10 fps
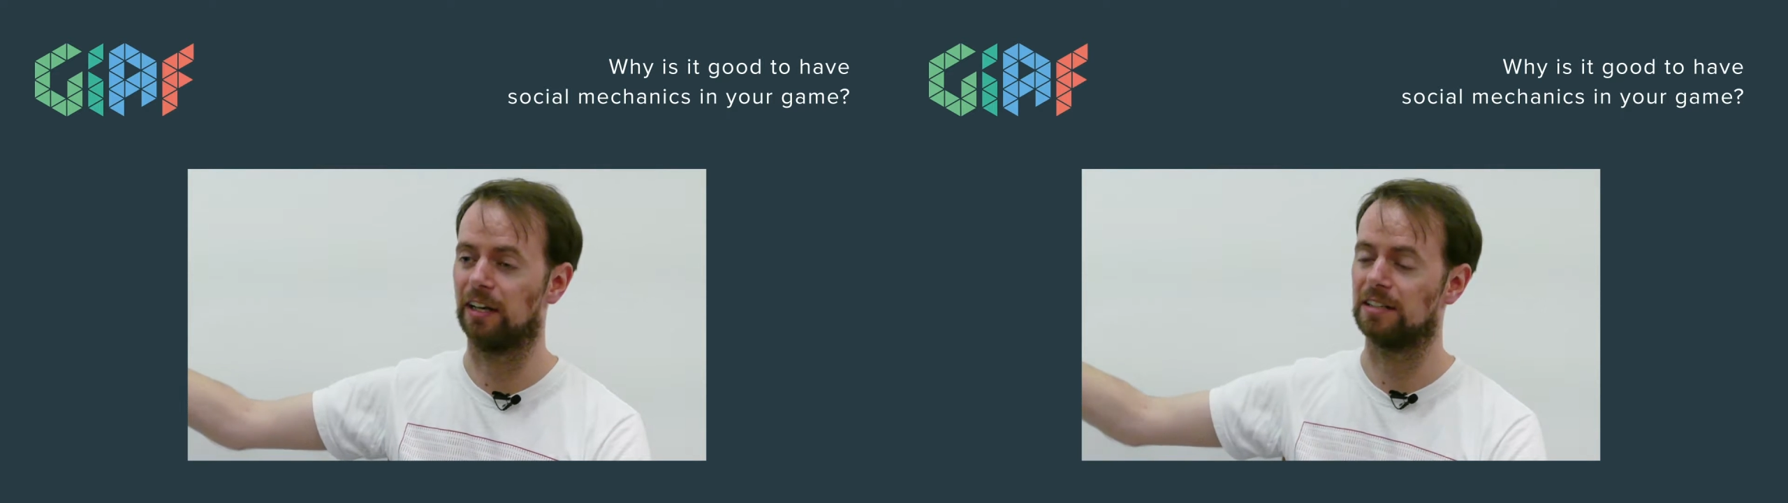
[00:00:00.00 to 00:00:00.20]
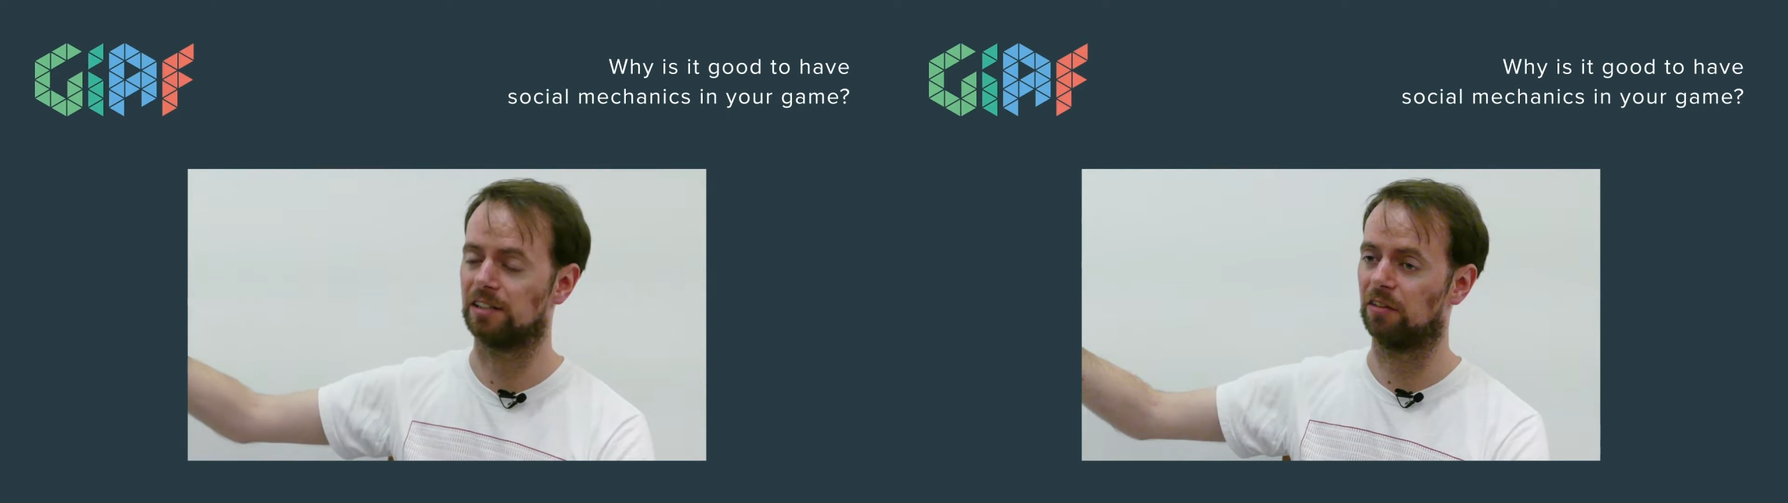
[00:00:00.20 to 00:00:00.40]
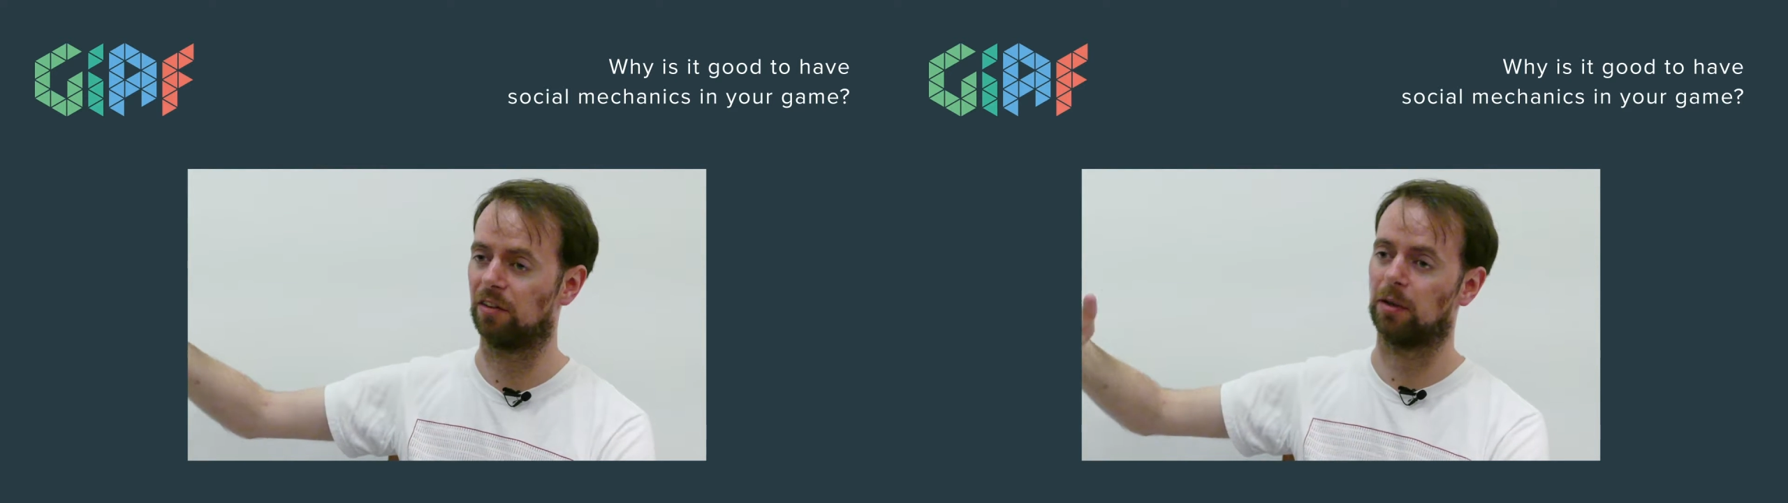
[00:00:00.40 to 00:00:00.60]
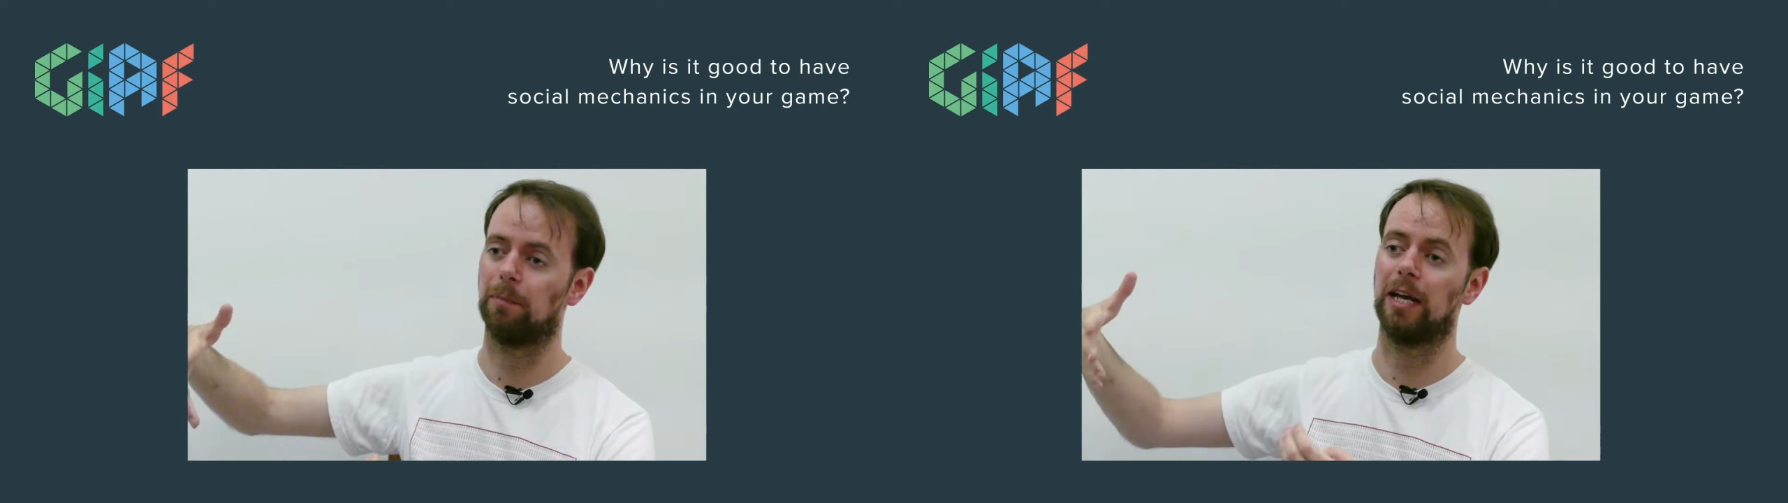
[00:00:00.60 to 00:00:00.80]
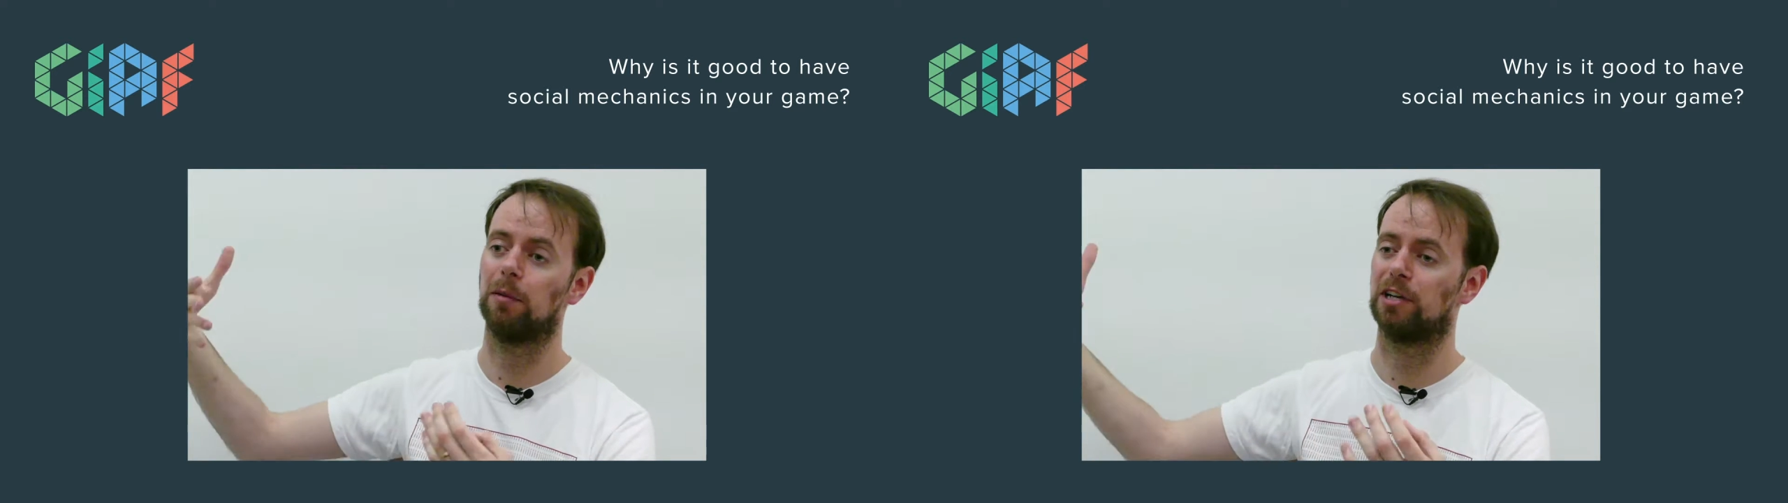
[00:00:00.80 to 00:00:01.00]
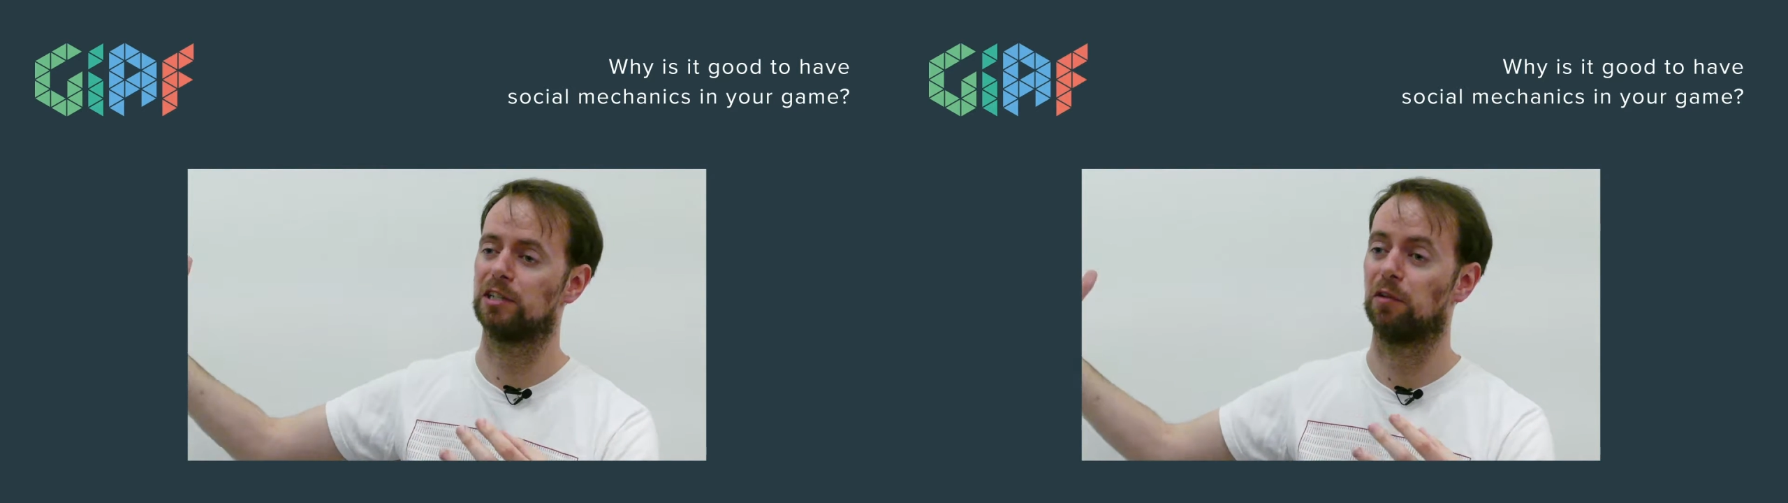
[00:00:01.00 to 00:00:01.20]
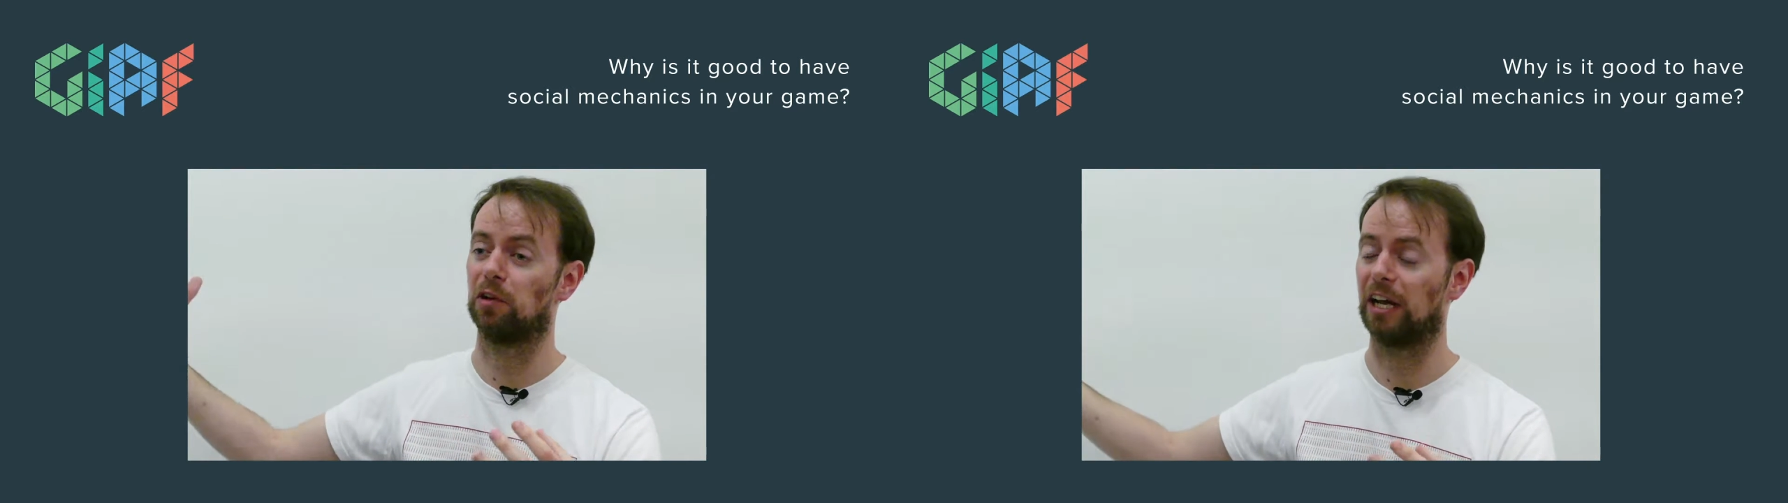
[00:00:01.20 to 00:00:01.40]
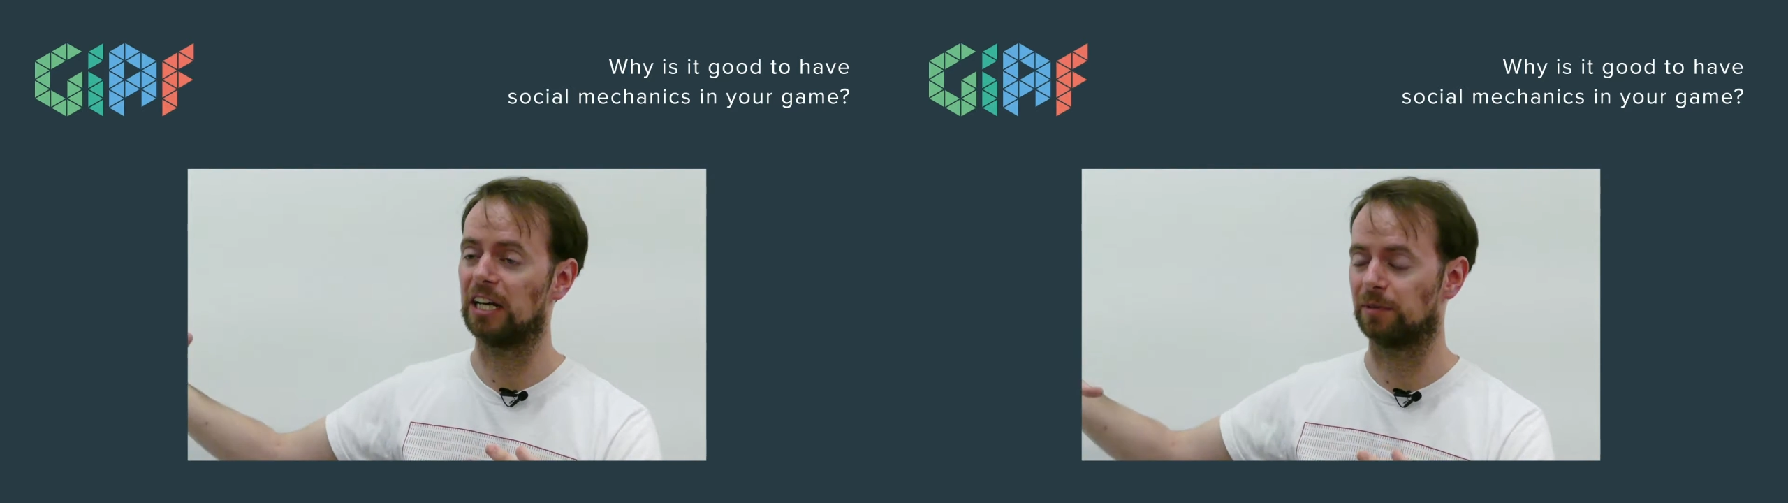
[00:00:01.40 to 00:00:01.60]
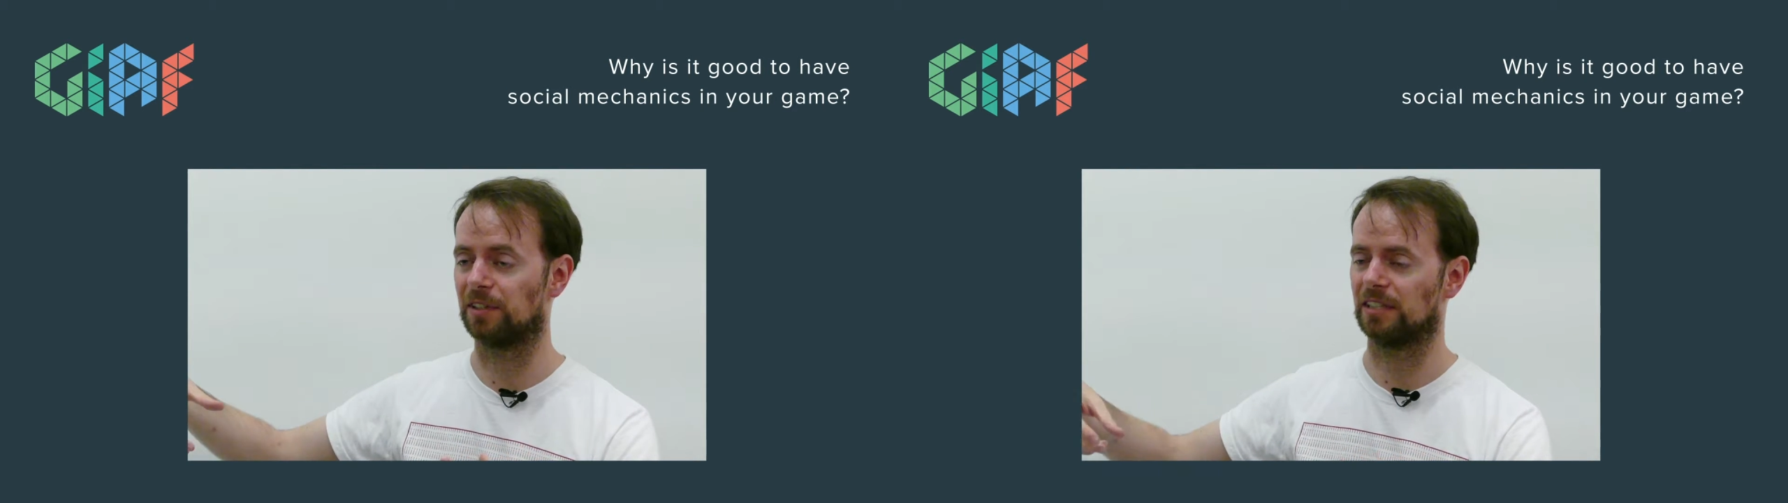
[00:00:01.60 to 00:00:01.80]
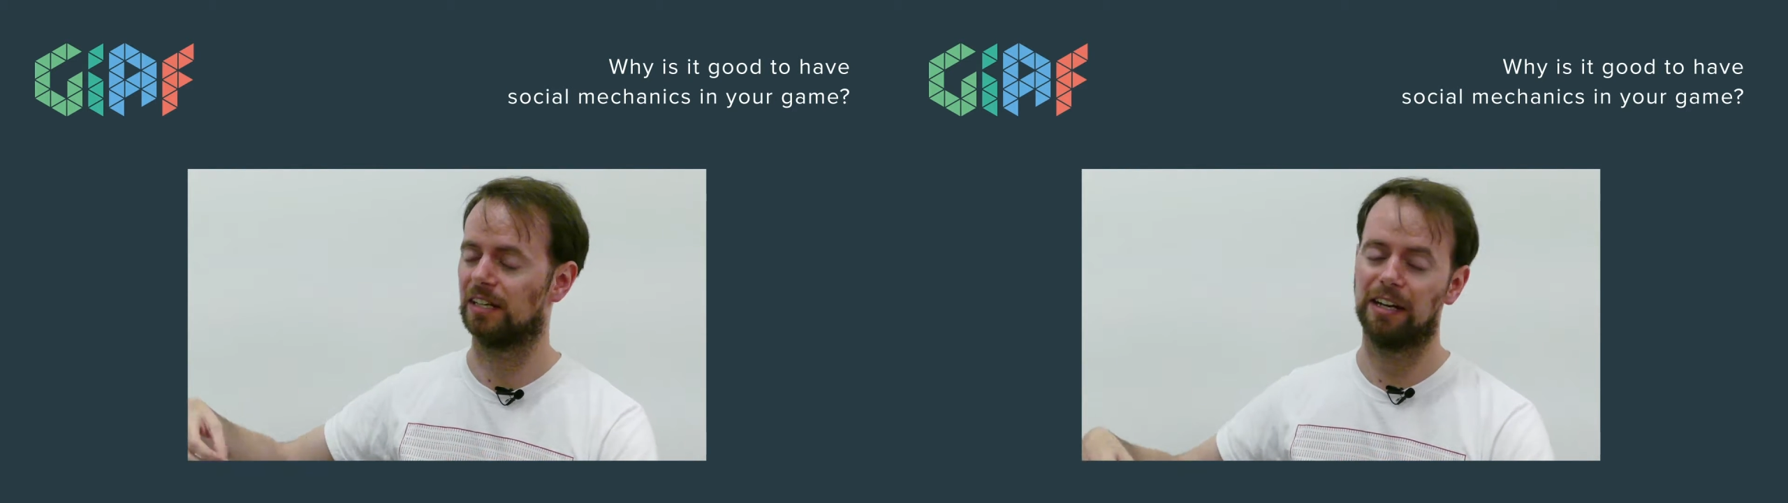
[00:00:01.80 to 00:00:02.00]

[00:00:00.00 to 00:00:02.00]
And it's kind of like peer pressure for engagement.